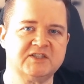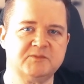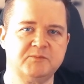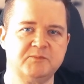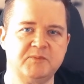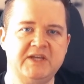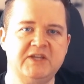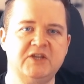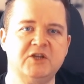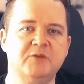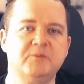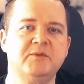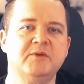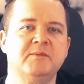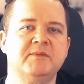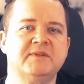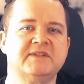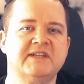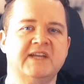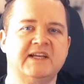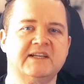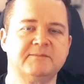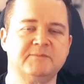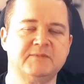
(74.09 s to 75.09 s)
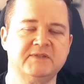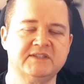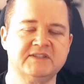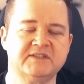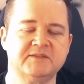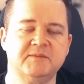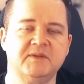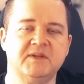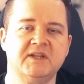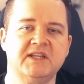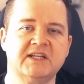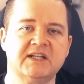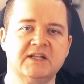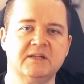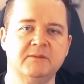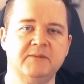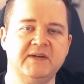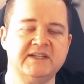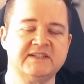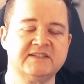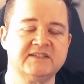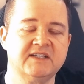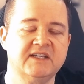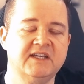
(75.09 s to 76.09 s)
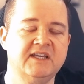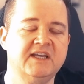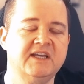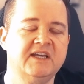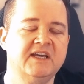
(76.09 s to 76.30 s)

speed up your metabolism a little bit.